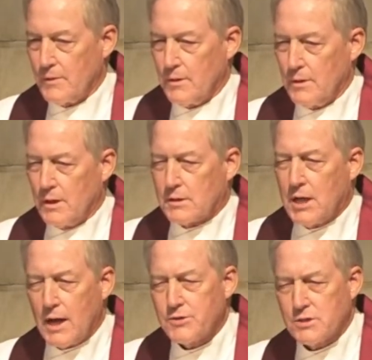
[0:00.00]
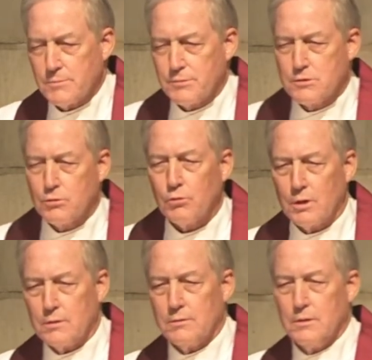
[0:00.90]
It catches him short.
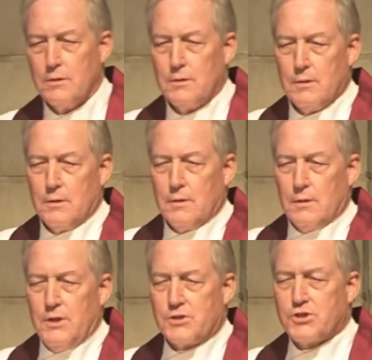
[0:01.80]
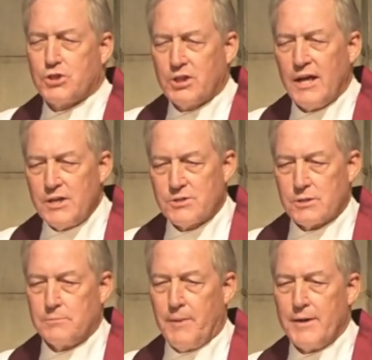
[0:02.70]
He's
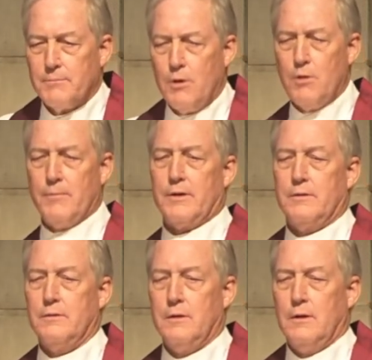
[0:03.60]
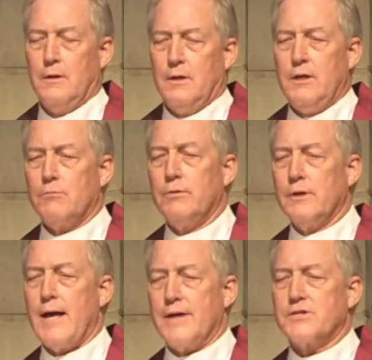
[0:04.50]
chastened by the moment. He
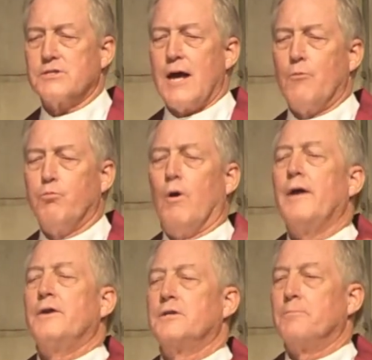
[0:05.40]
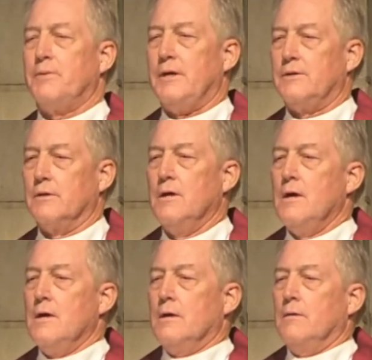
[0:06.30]
realizes, I wanted to be the
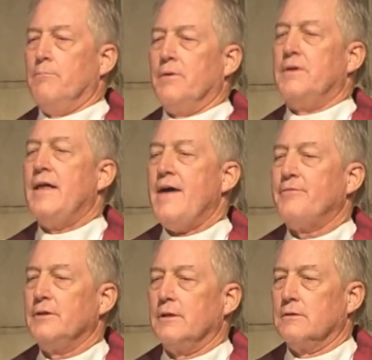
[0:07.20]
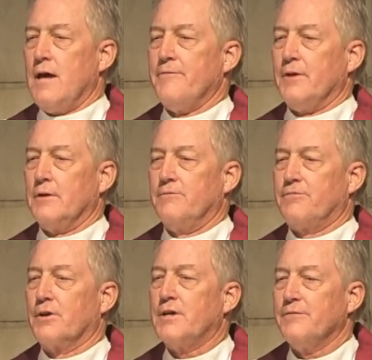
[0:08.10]
benevolent, loving,
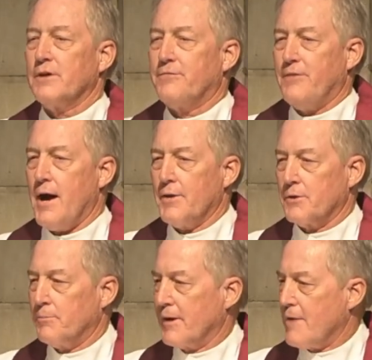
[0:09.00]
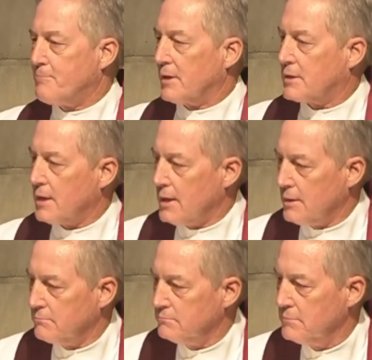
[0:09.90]
forgiving father, but I've
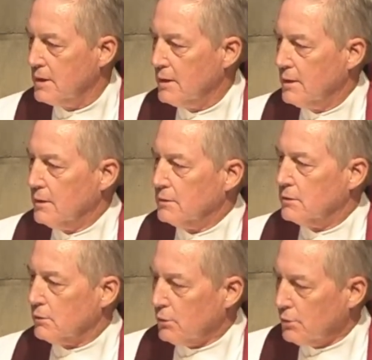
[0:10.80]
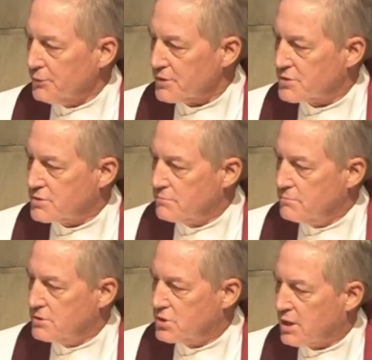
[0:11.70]
become the oldest
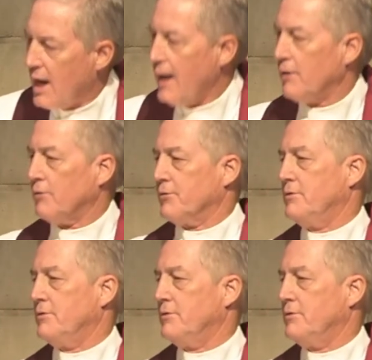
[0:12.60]
child.